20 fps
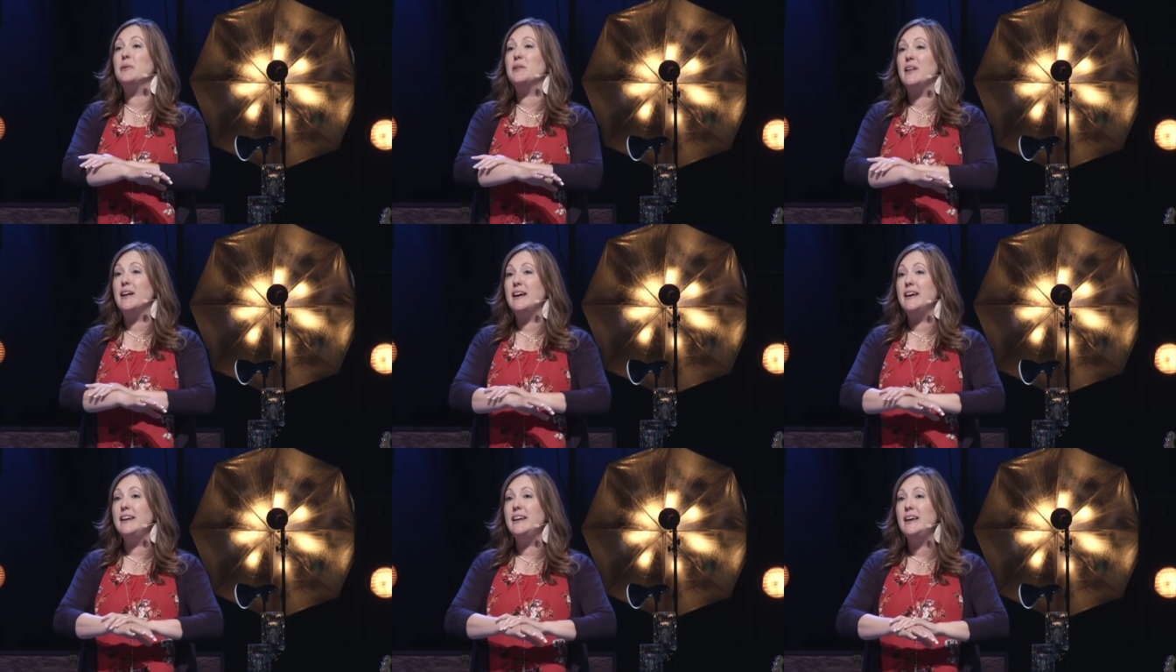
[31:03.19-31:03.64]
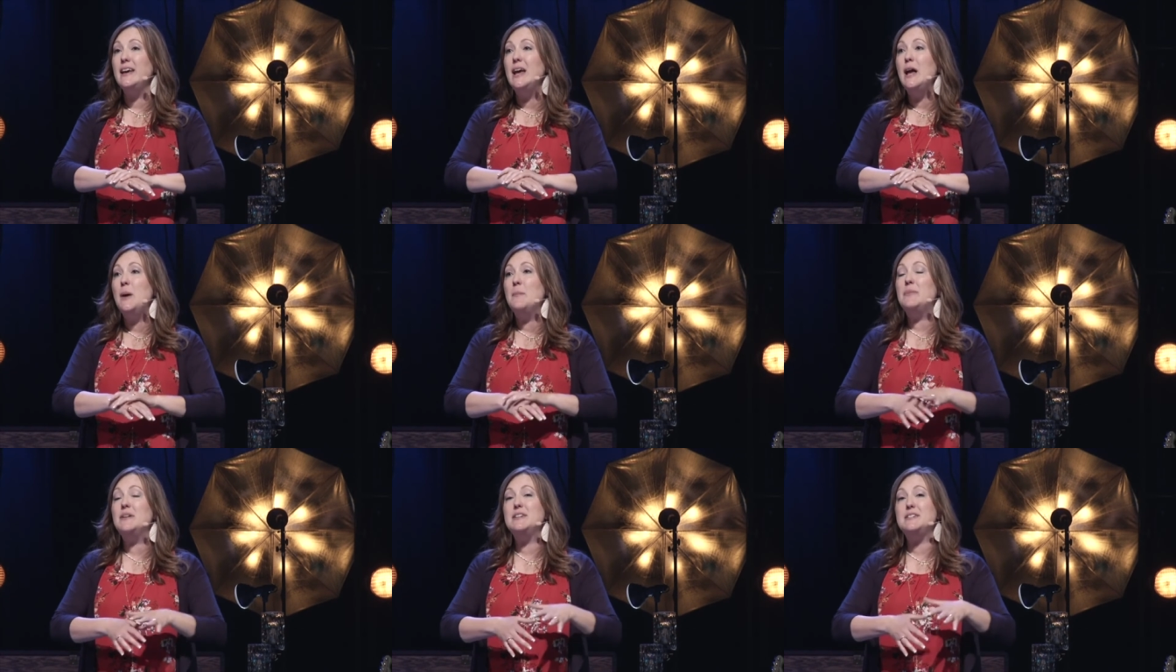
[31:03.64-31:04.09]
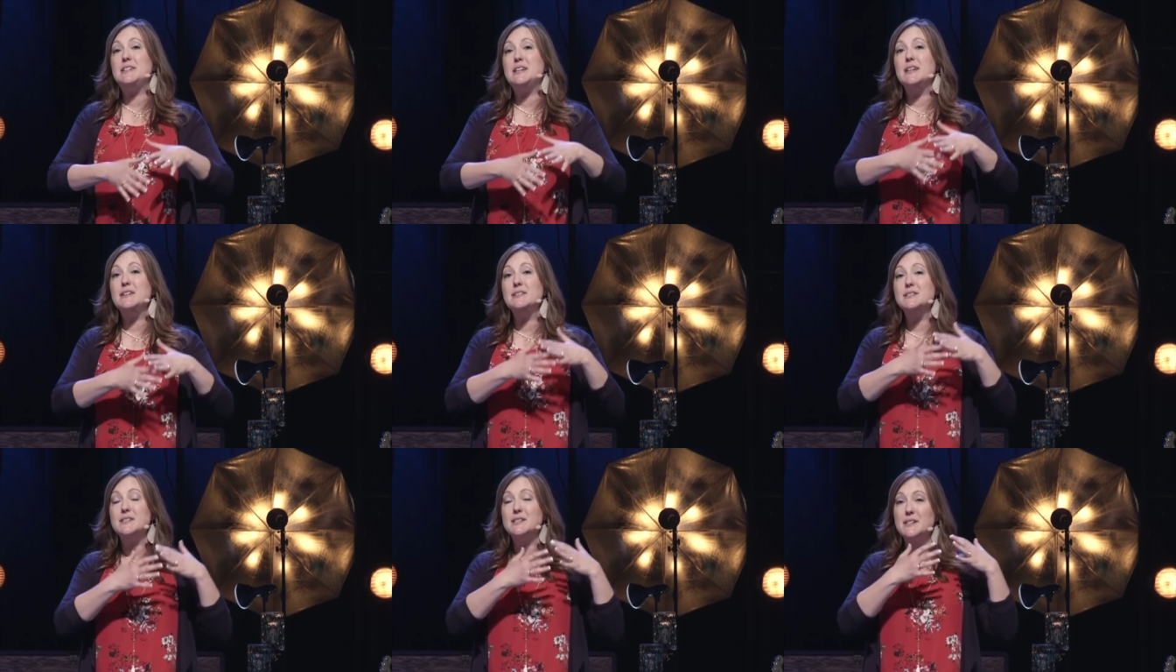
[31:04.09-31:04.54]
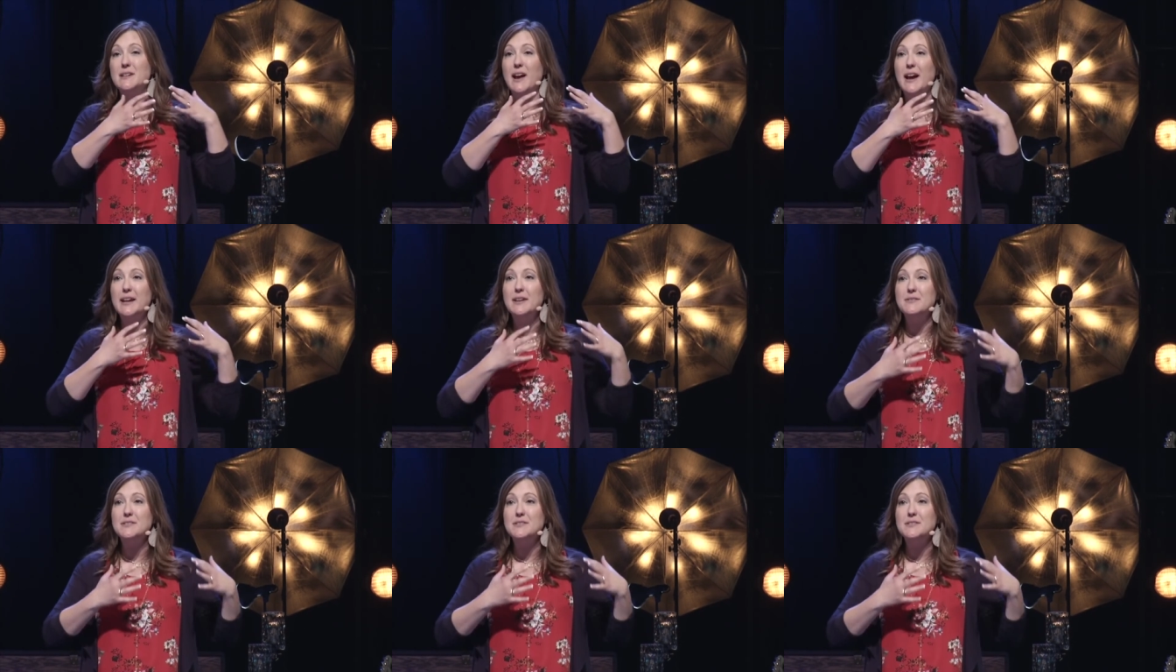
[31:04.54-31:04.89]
blood, but it tends to kind